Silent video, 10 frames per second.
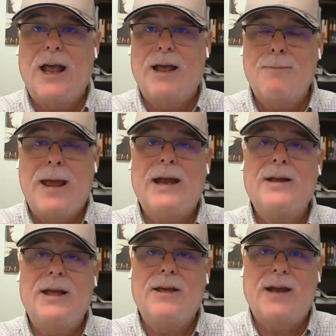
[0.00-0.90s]
and made
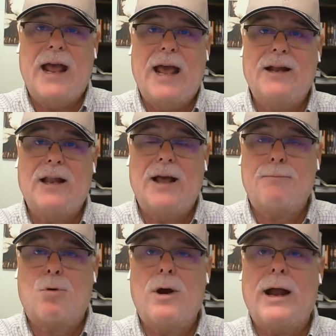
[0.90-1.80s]
it even had like
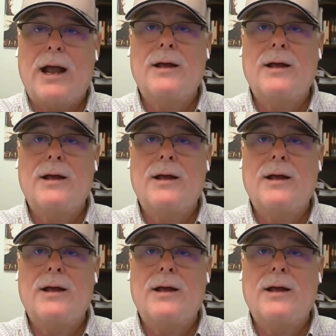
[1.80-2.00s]
brick